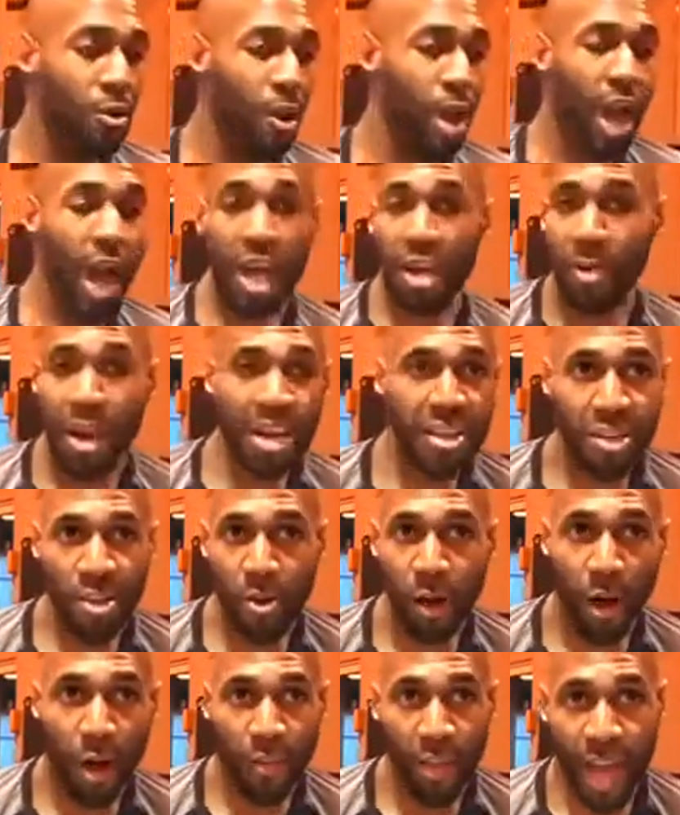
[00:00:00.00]
how do I do
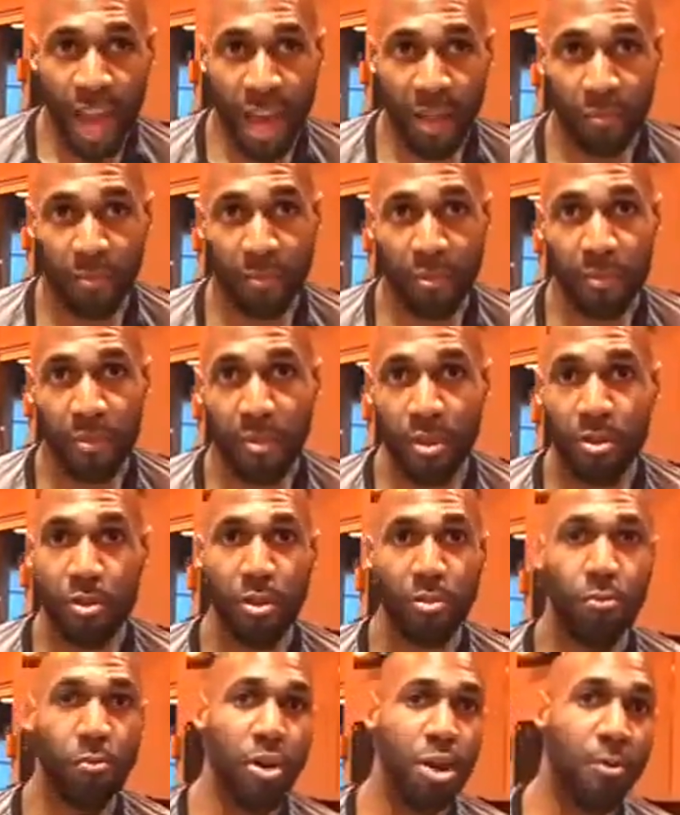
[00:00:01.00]
all that?
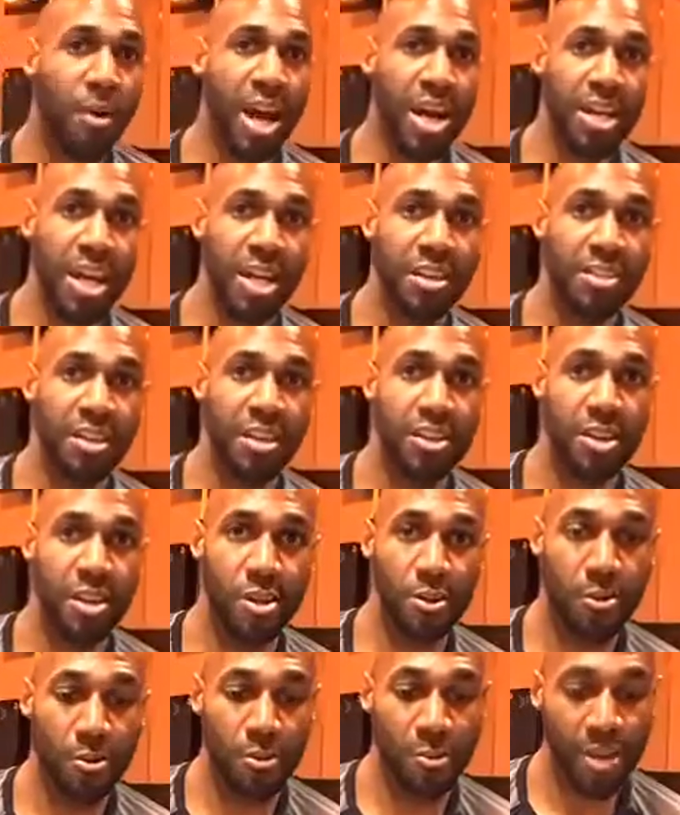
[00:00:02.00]
What do I need to
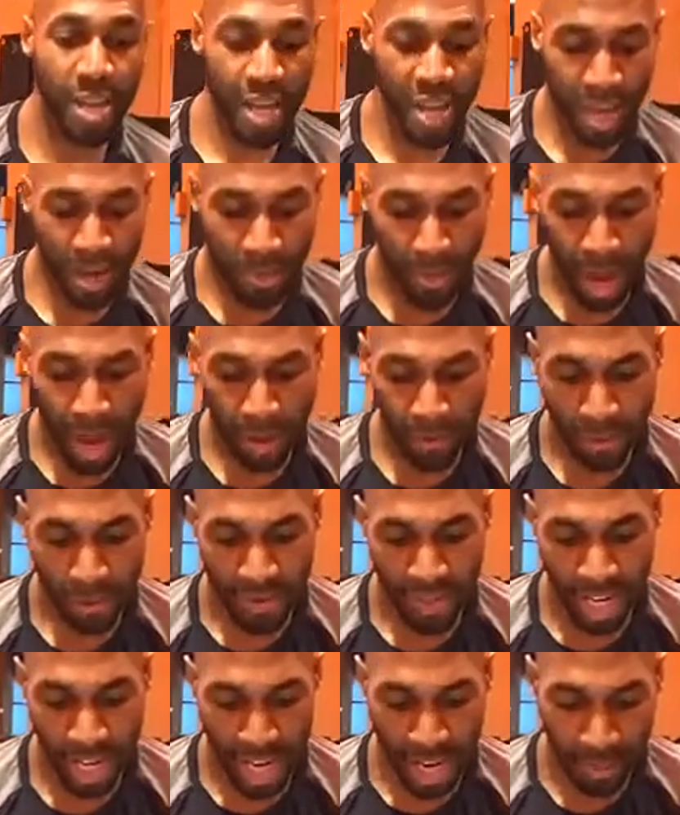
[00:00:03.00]
do in my
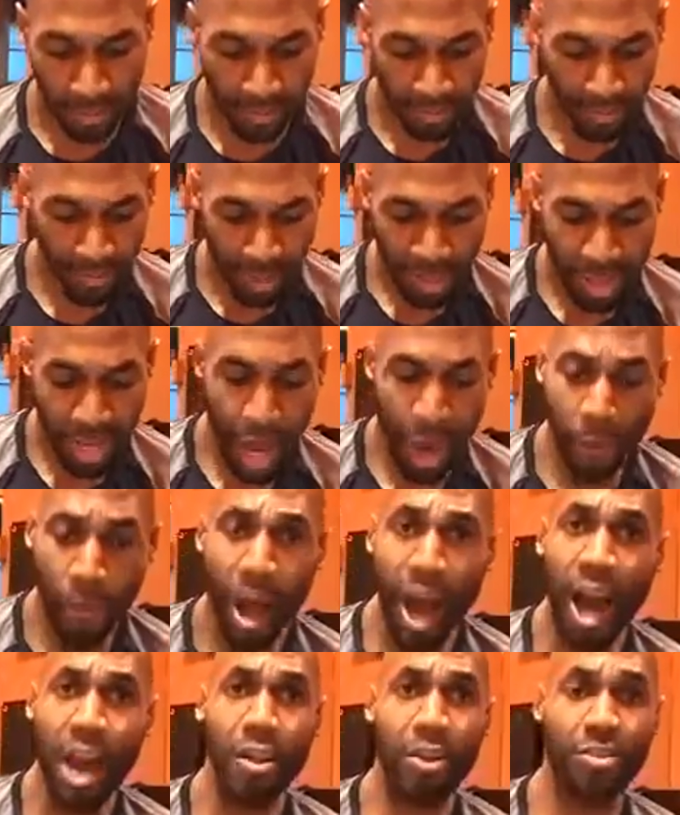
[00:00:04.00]
routine? Now,
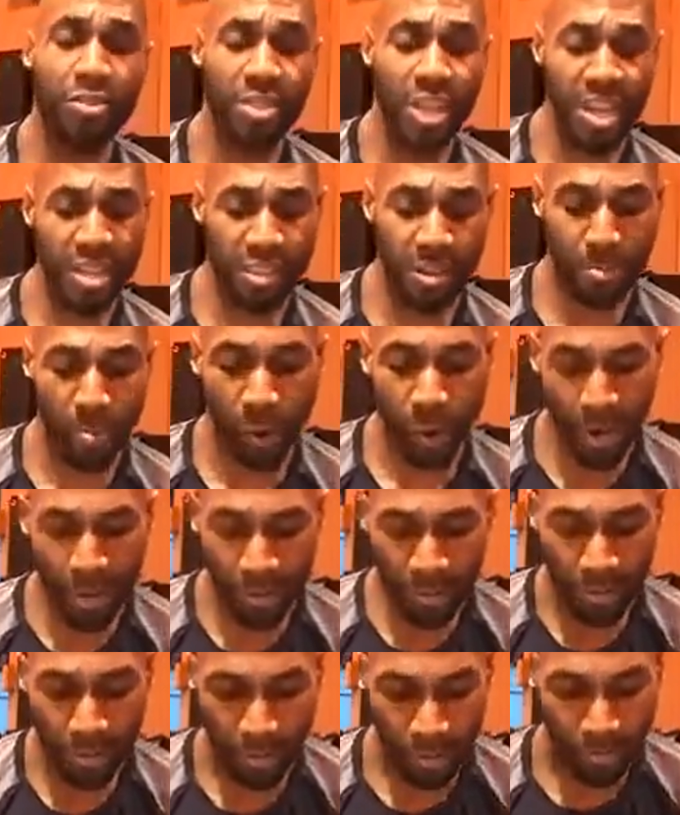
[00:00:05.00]
why are those things
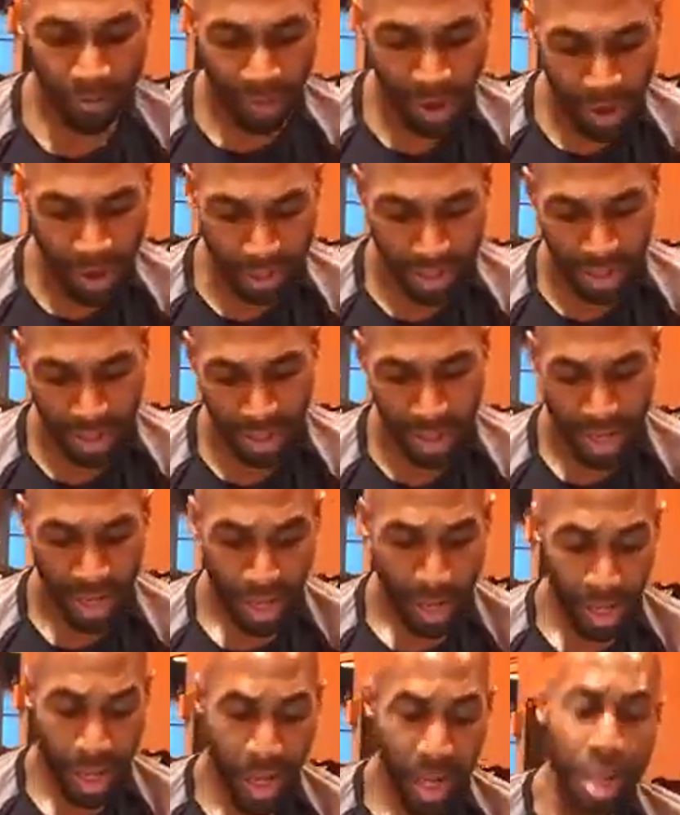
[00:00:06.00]
important? First,
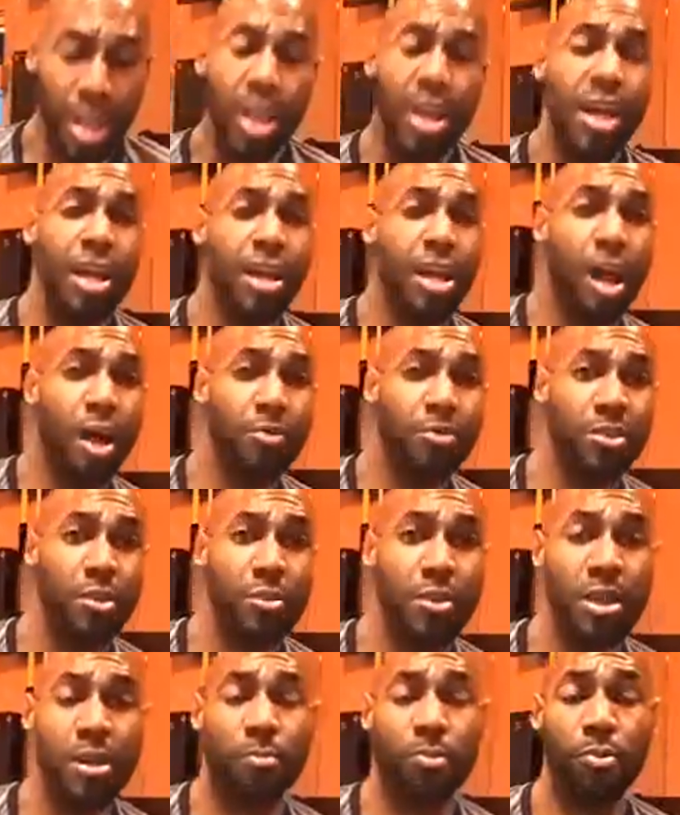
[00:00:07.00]
it helps
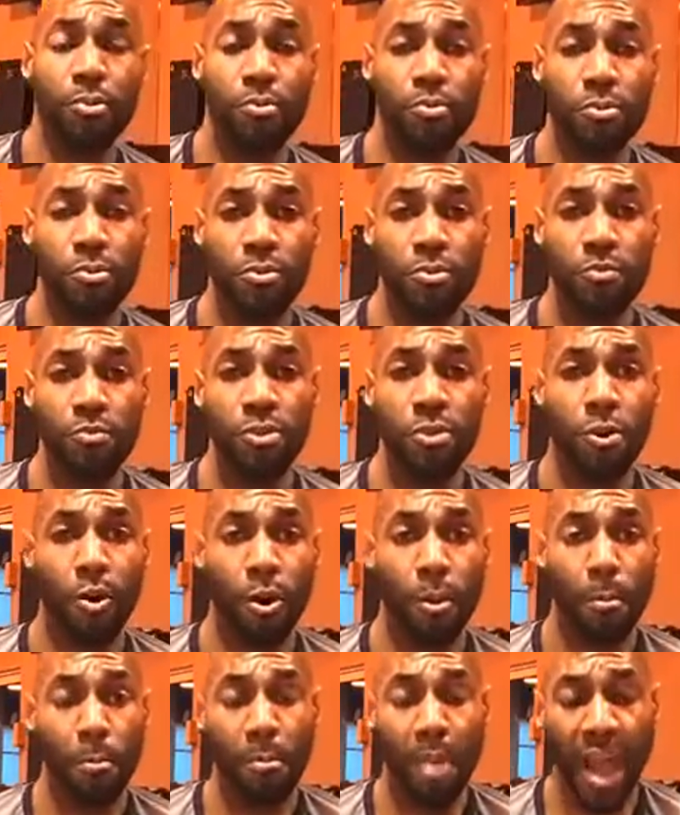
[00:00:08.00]
to improve
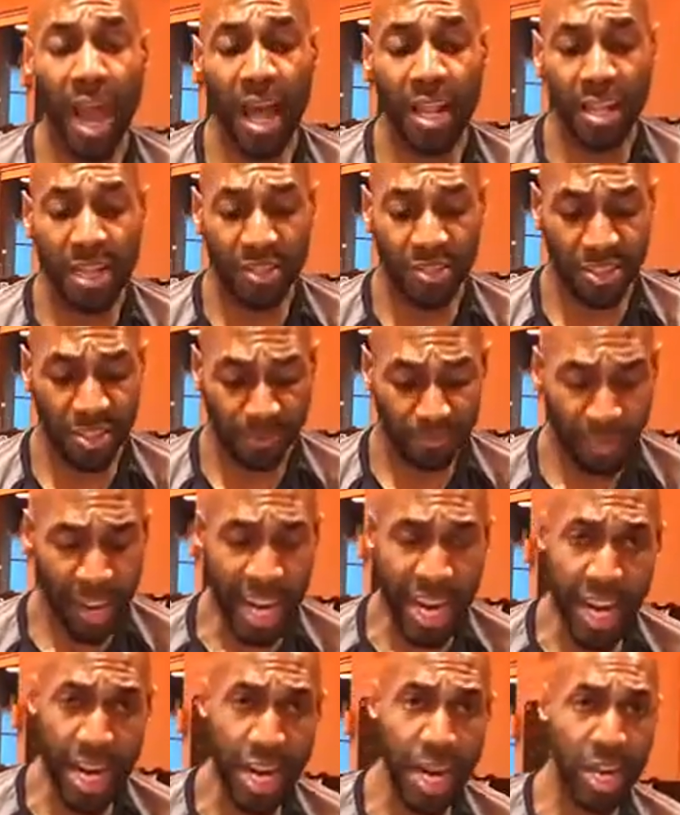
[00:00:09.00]
your balance
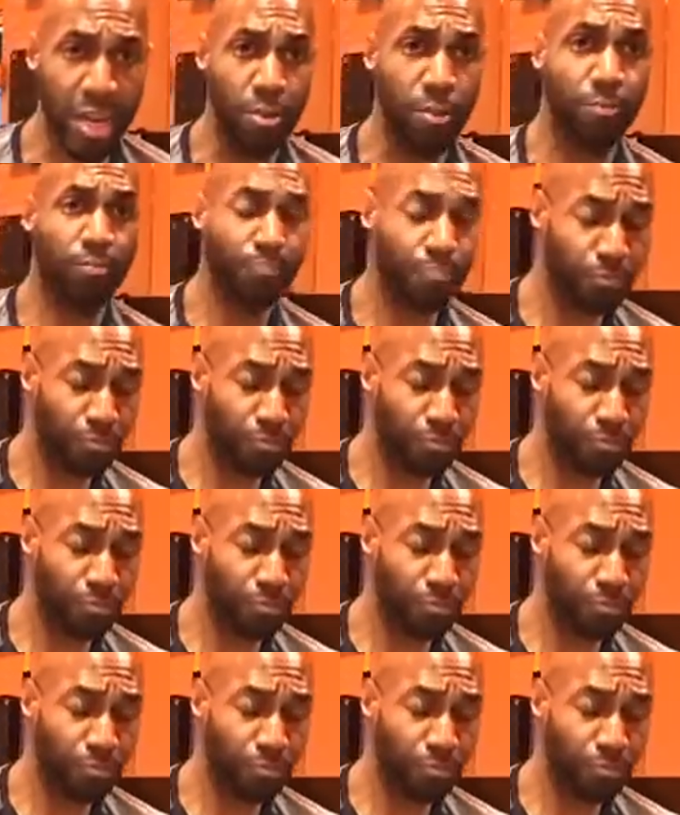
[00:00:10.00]
and